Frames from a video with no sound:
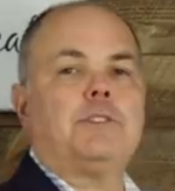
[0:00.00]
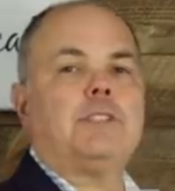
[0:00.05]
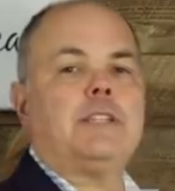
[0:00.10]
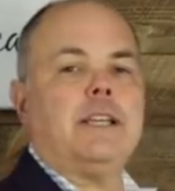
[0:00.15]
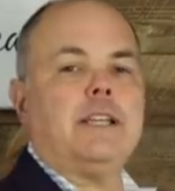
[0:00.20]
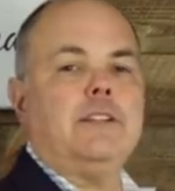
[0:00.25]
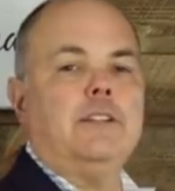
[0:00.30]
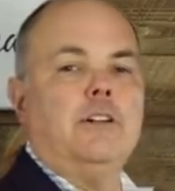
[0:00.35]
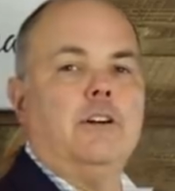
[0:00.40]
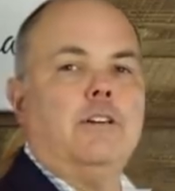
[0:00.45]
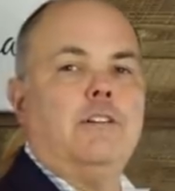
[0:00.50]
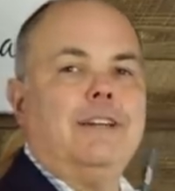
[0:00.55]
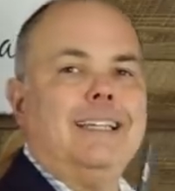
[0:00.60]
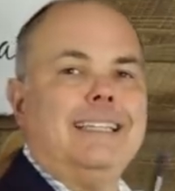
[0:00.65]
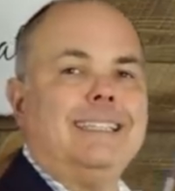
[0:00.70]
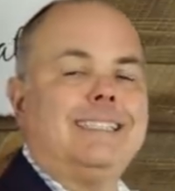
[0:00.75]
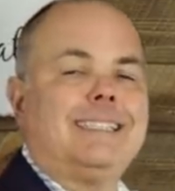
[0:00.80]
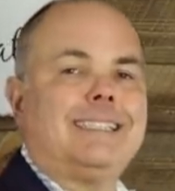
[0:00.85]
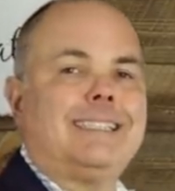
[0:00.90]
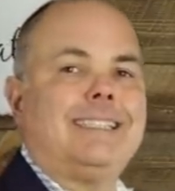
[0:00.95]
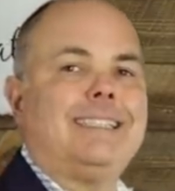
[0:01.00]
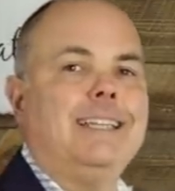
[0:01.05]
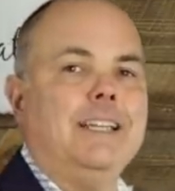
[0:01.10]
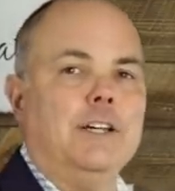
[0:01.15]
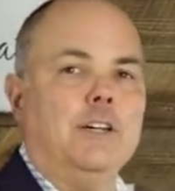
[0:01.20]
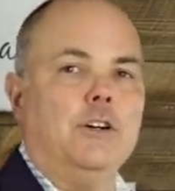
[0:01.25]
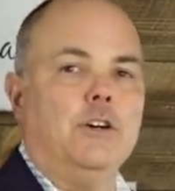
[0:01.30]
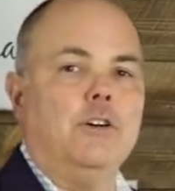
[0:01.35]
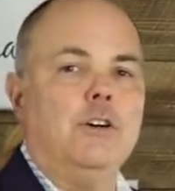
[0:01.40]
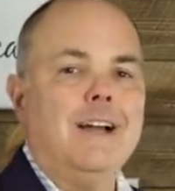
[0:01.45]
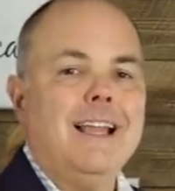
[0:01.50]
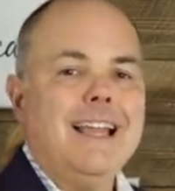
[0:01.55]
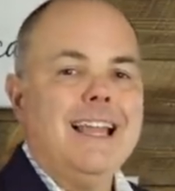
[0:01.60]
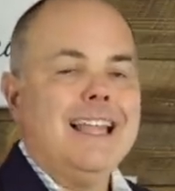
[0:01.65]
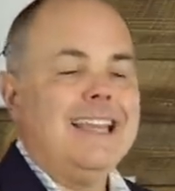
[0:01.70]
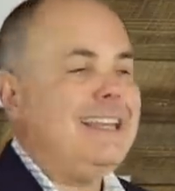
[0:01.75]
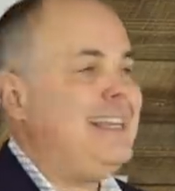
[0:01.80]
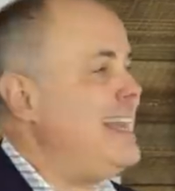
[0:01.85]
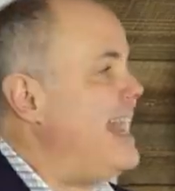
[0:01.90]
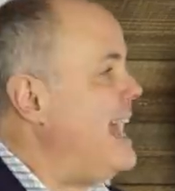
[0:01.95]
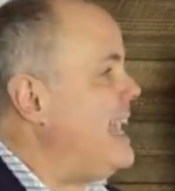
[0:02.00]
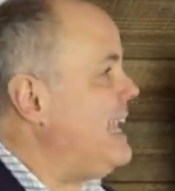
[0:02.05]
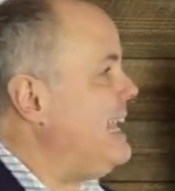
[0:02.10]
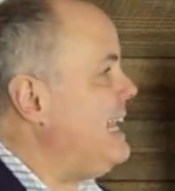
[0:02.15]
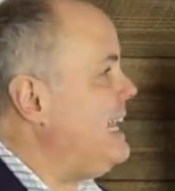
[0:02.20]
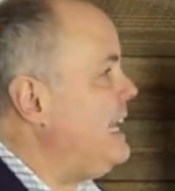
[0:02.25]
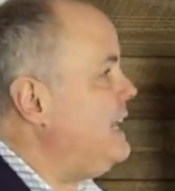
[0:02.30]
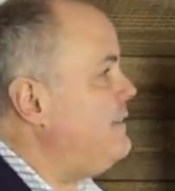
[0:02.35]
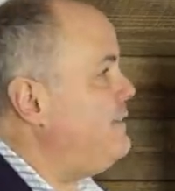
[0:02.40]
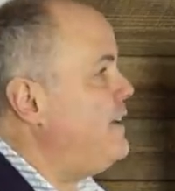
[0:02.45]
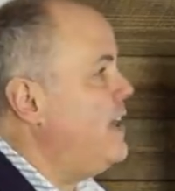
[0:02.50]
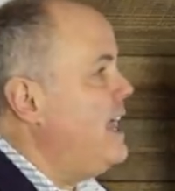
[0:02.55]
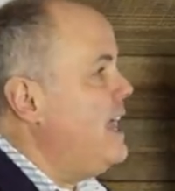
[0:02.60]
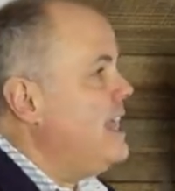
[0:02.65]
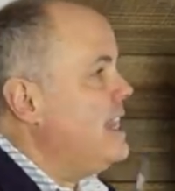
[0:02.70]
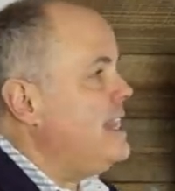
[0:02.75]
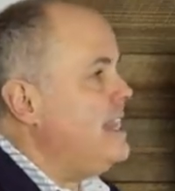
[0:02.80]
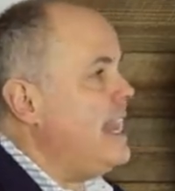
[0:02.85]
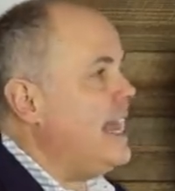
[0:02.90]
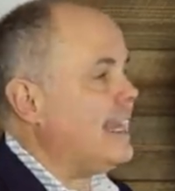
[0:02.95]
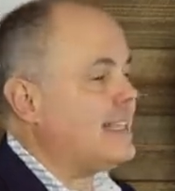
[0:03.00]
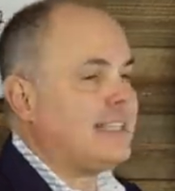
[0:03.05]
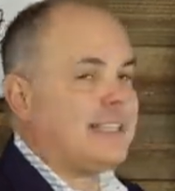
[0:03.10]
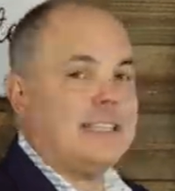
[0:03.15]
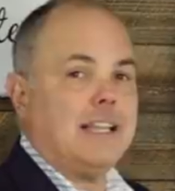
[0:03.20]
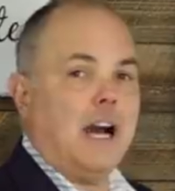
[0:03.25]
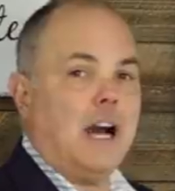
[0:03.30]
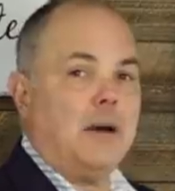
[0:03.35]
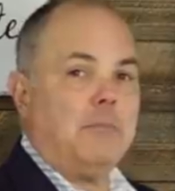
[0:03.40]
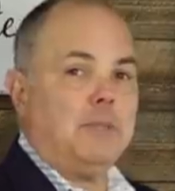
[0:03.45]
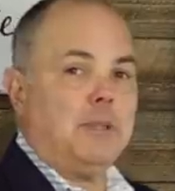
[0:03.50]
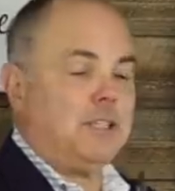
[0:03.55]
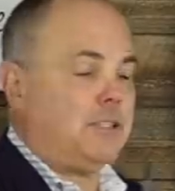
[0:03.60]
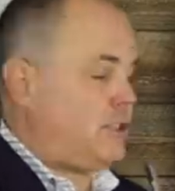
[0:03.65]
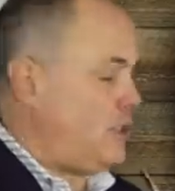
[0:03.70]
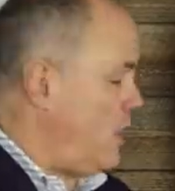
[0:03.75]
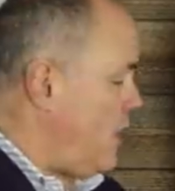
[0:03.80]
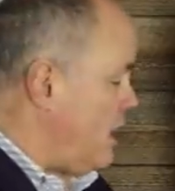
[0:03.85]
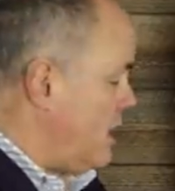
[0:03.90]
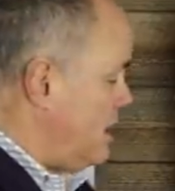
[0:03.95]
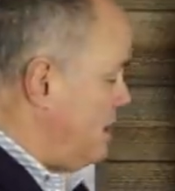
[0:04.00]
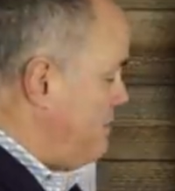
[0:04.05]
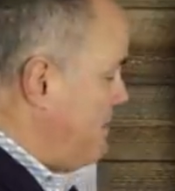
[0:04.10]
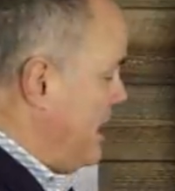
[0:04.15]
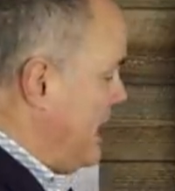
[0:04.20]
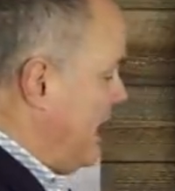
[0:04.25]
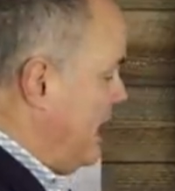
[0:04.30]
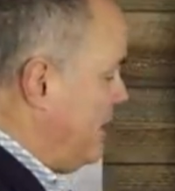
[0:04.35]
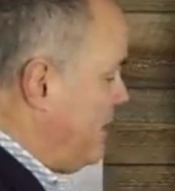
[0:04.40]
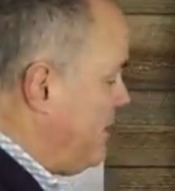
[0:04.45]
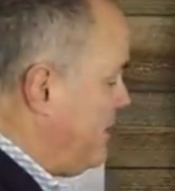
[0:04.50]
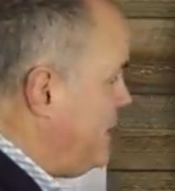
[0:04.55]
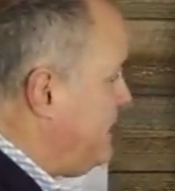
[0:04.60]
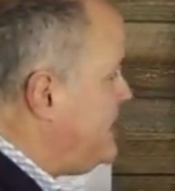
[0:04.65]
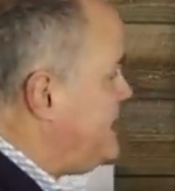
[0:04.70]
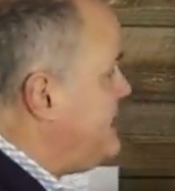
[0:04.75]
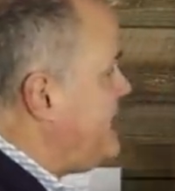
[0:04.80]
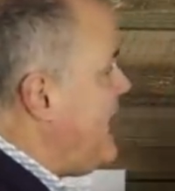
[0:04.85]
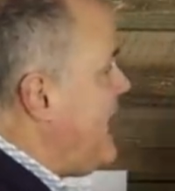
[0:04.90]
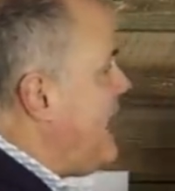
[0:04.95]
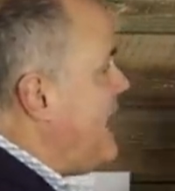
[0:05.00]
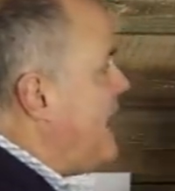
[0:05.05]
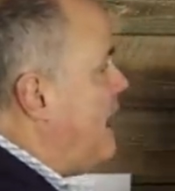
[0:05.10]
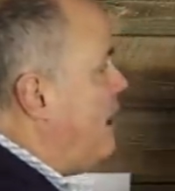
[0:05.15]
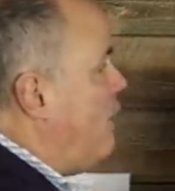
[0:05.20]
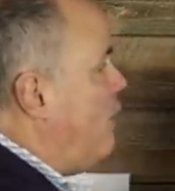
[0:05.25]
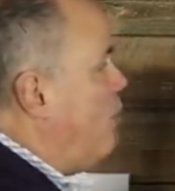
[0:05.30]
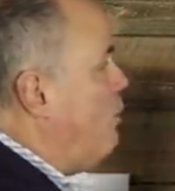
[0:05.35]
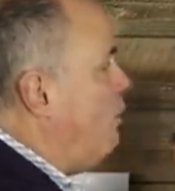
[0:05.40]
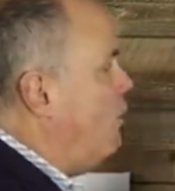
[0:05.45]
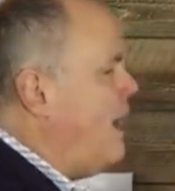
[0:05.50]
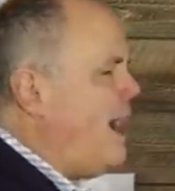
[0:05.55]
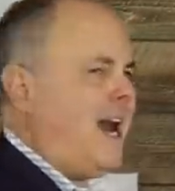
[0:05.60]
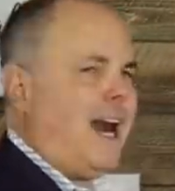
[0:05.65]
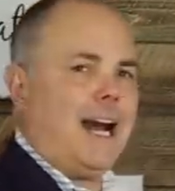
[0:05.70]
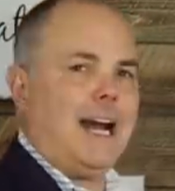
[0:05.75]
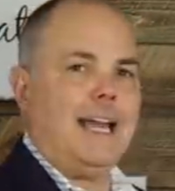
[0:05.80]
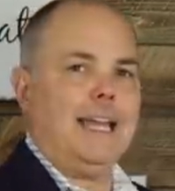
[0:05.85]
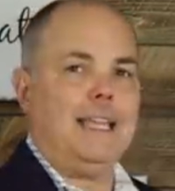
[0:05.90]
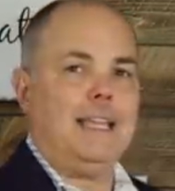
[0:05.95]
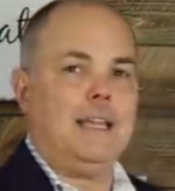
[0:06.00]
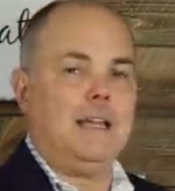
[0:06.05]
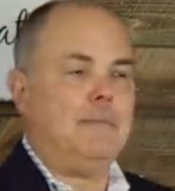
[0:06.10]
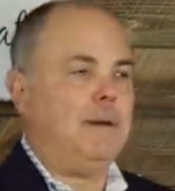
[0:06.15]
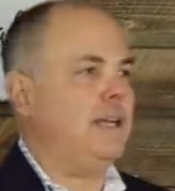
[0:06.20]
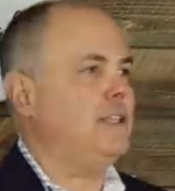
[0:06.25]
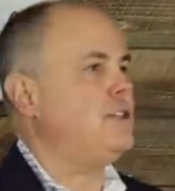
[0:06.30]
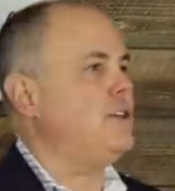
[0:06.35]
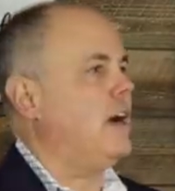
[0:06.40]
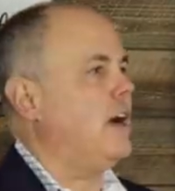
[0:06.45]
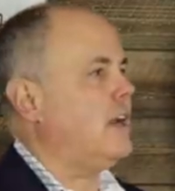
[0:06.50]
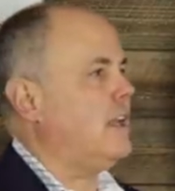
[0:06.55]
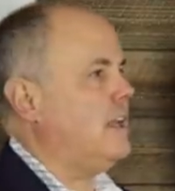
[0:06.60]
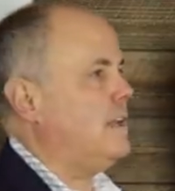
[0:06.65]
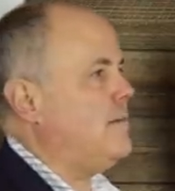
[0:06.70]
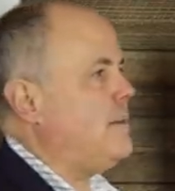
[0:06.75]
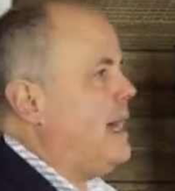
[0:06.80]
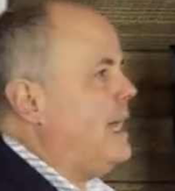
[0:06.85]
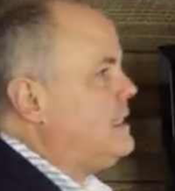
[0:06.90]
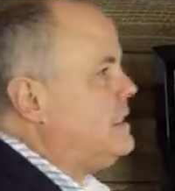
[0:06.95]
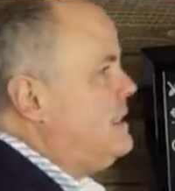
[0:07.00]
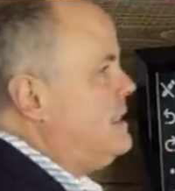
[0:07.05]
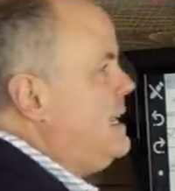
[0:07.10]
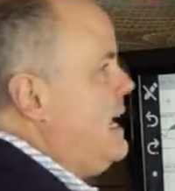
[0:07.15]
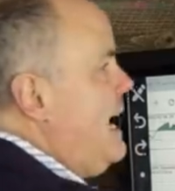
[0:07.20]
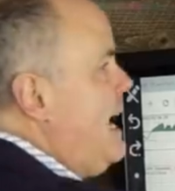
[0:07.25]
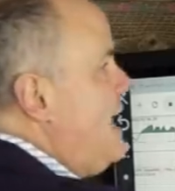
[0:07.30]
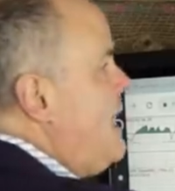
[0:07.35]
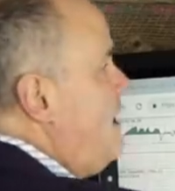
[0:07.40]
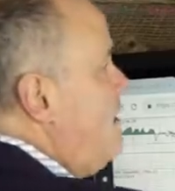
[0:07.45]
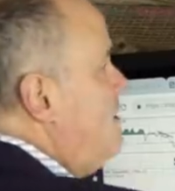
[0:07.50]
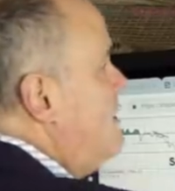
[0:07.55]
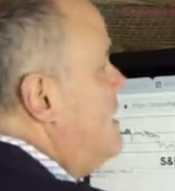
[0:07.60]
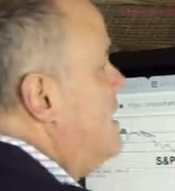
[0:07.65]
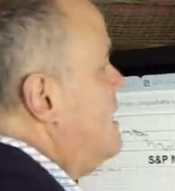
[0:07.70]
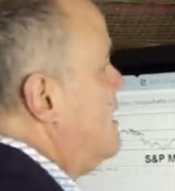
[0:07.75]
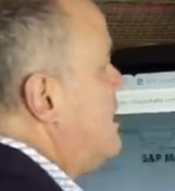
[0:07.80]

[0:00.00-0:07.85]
signal is still negative. Next up, let's talk about the Dow. Why am I talking about the Dow?